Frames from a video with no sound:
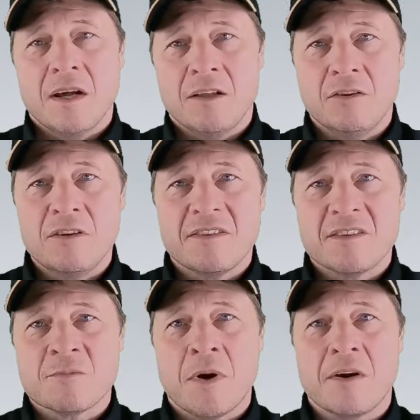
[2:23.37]
Look at
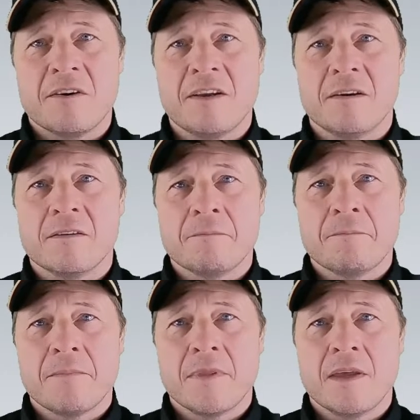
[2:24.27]
this part here.
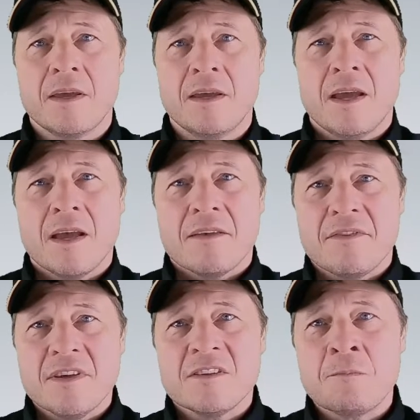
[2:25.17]

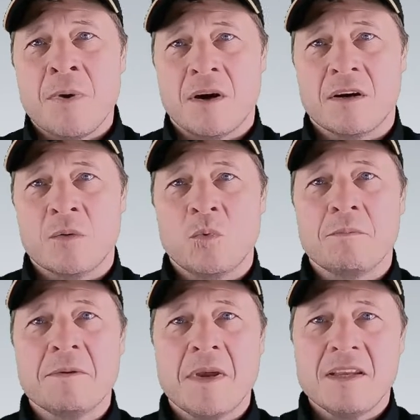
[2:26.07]
This part will
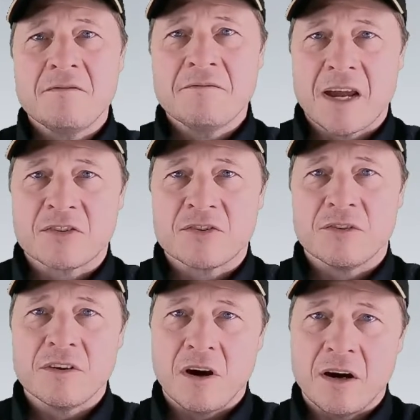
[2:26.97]
be
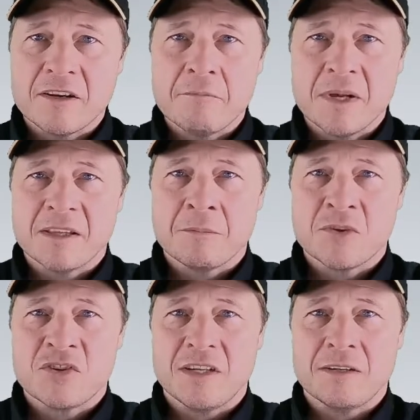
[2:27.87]
manufactured on a milling
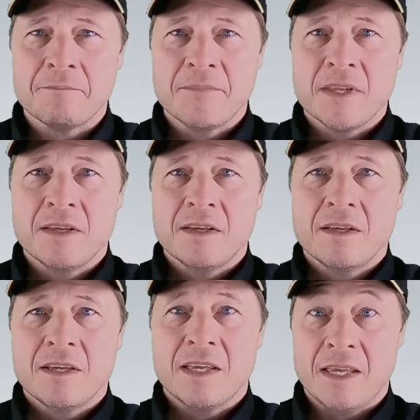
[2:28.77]
machine.
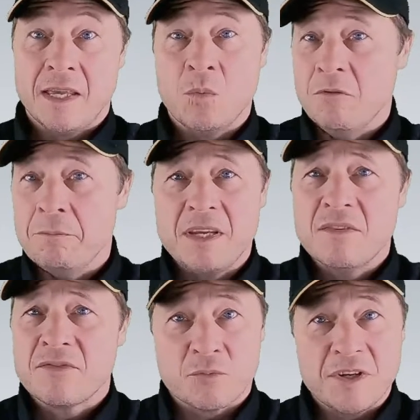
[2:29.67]
It will be a
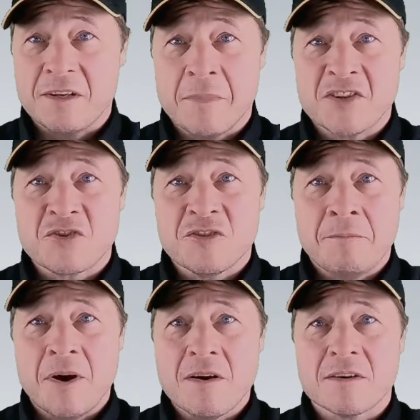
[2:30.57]
three-dimensional
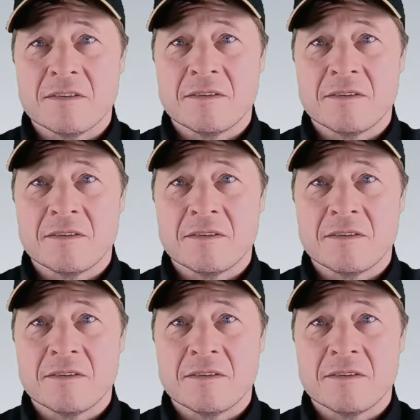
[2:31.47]
part.